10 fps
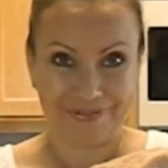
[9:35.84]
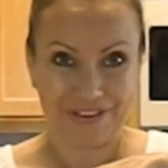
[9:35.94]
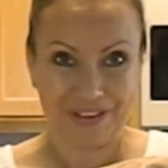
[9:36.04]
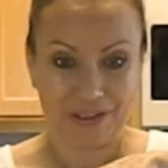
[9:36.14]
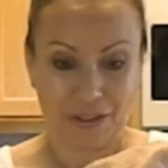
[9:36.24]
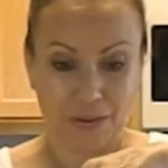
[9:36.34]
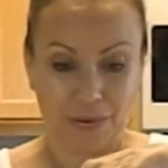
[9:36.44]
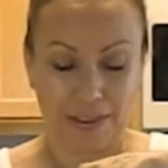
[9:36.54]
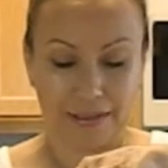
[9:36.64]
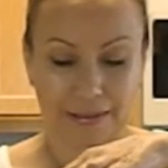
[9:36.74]
So
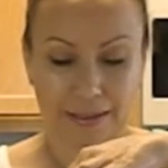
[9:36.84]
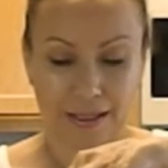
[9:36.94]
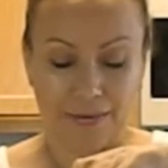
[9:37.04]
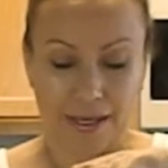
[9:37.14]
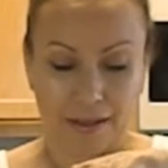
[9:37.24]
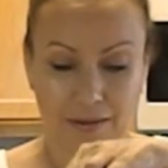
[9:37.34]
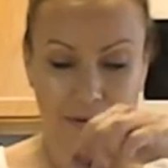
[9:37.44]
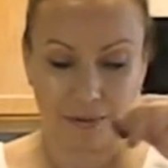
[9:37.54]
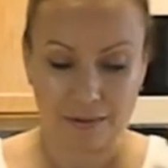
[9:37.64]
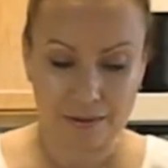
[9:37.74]
let's see how that
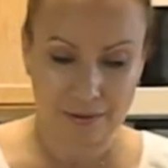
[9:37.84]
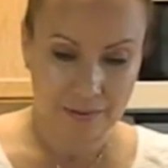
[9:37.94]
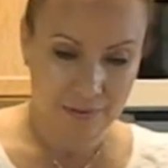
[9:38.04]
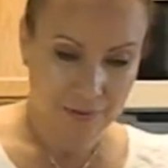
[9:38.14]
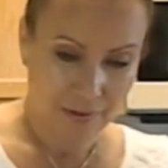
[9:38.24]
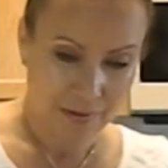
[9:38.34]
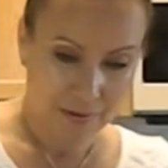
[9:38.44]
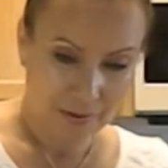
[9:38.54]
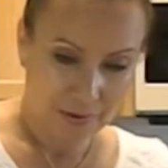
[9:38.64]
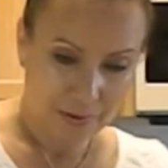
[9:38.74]
goes. 1,
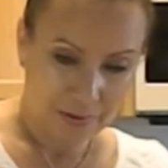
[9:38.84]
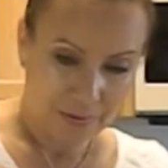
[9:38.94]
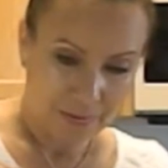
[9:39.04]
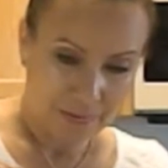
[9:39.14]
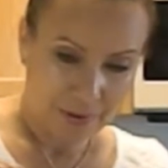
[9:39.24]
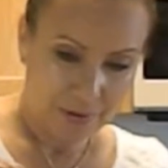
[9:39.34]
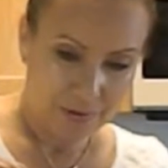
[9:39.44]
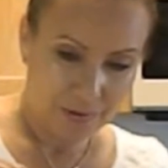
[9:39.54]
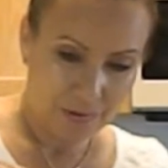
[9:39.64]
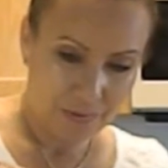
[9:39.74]

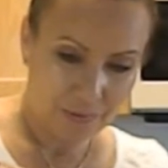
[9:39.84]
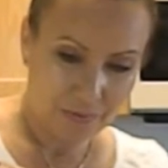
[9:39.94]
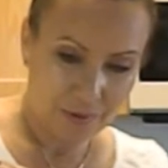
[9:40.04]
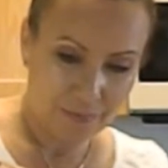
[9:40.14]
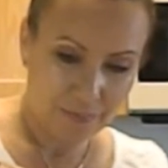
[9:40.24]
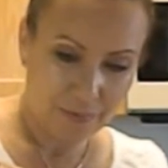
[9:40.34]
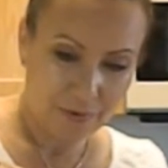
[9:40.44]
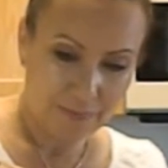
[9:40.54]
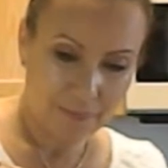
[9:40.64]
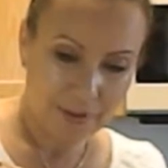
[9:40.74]
2, 3, 4,
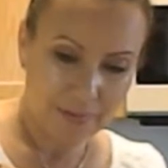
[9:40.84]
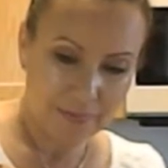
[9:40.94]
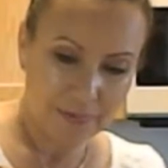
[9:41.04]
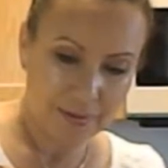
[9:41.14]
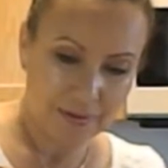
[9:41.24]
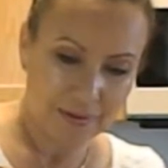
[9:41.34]
5, 6, 7,